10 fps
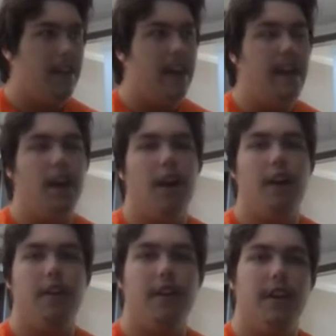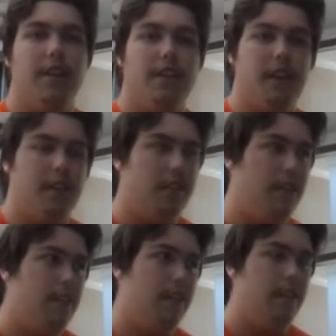
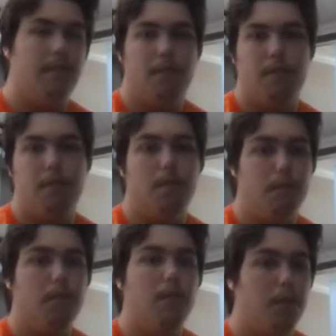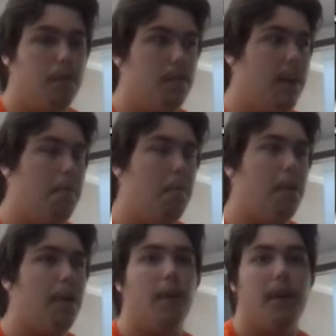860 to time of
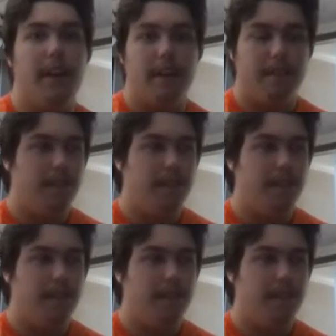recording.